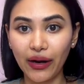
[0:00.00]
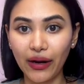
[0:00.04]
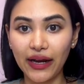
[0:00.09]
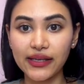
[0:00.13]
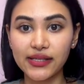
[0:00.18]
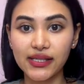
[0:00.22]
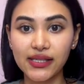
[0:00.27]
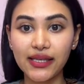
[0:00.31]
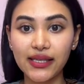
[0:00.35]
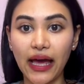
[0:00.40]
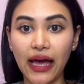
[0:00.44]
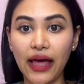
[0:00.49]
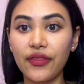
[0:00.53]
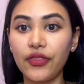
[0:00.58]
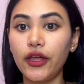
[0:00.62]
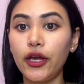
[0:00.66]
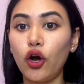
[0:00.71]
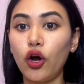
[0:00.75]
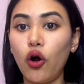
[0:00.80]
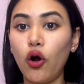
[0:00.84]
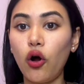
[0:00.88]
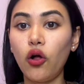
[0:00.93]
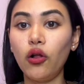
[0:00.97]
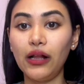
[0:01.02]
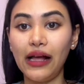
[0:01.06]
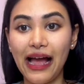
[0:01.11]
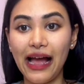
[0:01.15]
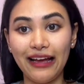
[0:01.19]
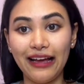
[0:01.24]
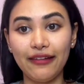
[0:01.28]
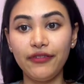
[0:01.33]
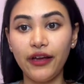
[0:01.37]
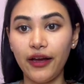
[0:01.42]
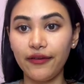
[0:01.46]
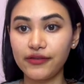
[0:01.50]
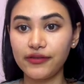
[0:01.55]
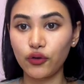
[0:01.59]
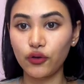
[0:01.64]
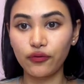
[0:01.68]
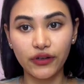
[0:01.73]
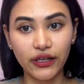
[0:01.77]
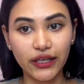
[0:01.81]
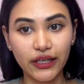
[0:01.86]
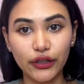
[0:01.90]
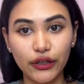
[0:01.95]
I see that they all have Fs
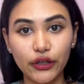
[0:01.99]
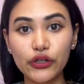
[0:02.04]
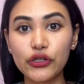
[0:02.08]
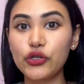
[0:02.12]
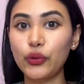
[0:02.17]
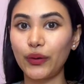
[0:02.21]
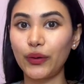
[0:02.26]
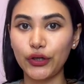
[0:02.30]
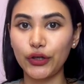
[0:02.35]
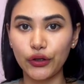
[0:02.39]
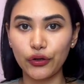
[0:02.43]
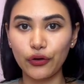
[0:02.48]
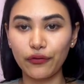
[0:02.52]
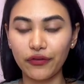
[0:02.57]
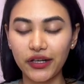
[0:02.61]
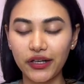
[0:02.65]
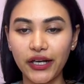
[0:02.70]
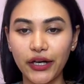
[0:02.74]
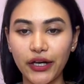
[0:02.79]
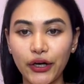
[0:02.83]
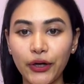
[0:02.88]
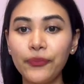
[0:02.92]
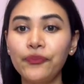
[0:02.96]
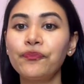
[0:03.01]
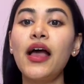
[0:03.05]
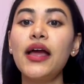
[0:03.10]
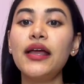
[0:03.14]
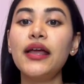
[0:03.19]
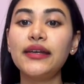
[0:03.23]
over here, so we're good over here.